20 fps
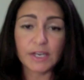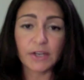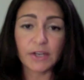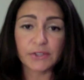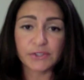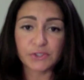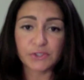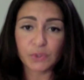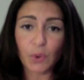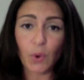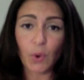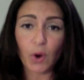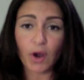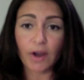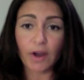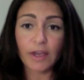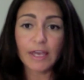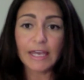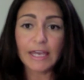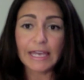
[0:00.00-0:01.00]

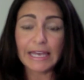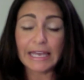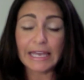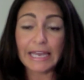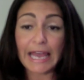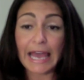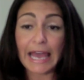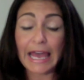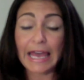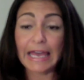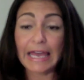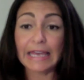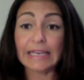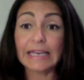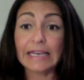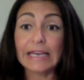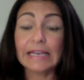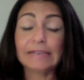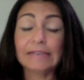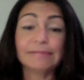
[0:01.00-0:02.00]
store in a
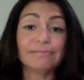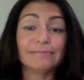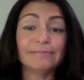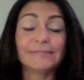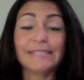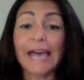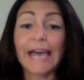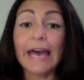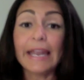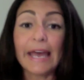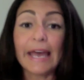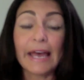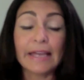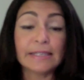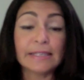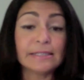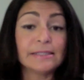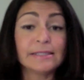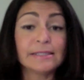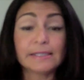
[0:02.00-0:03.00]

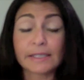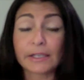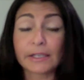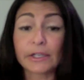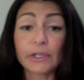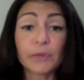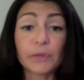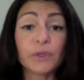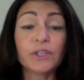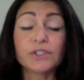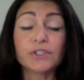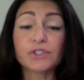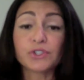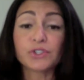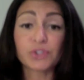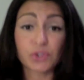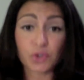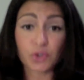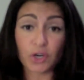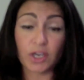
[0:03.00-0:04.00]
dead-end, secluded
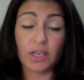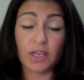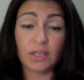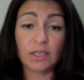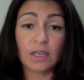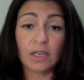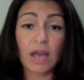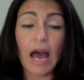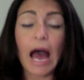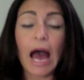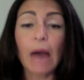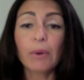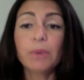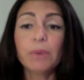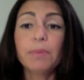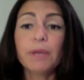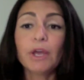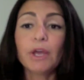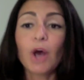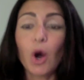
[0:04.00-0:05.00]
street. I would
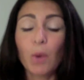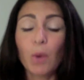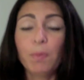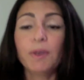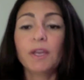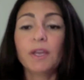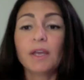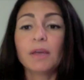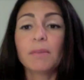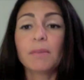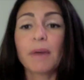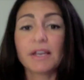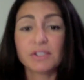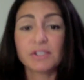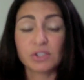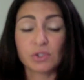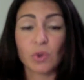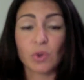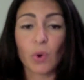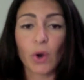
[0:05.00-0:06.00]
be opening my
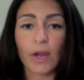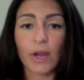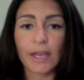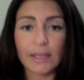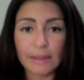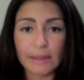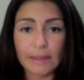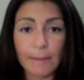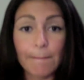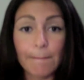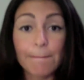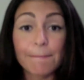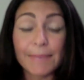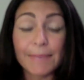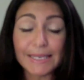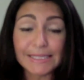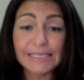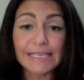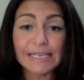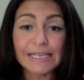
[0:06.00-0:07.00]
store in the
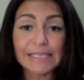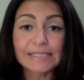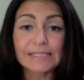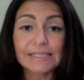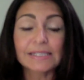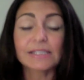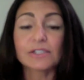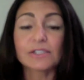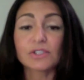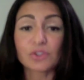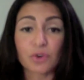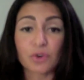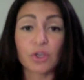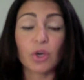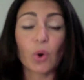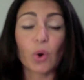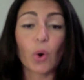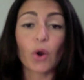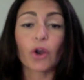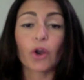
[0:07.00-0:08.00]
busiest street
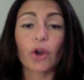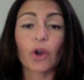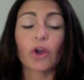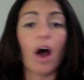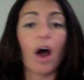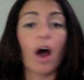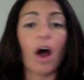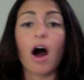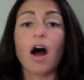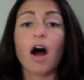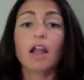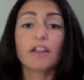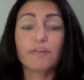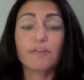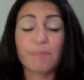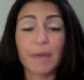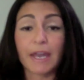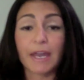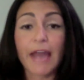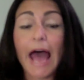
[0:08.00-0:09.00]
corner in all of
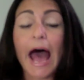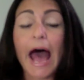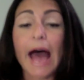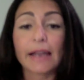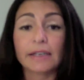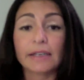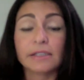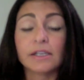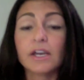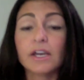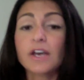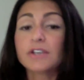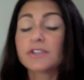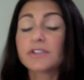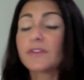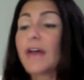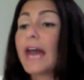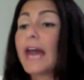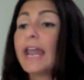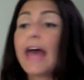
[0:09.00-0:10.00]
Manhattan so
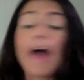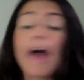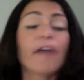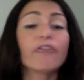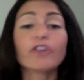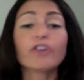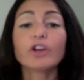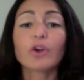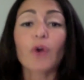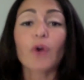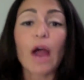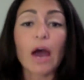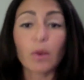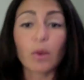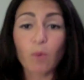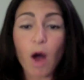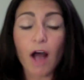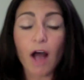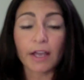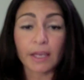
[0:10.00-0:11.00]
that every crowd
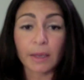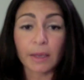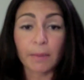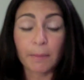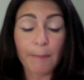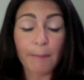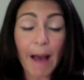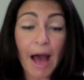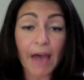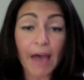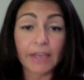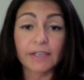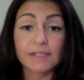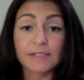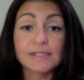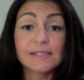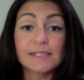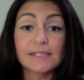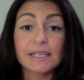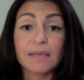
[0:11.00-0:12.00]
walking by
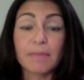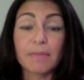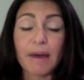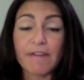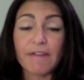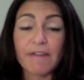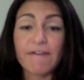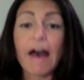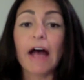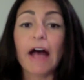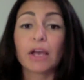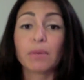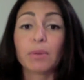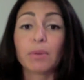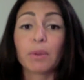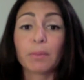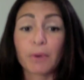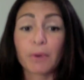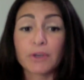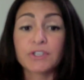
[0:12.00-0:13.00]
could see my
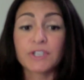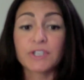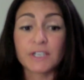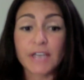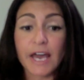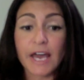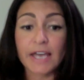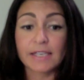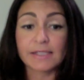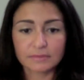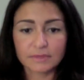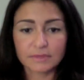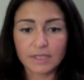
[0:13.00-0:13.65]
valuable merchandise.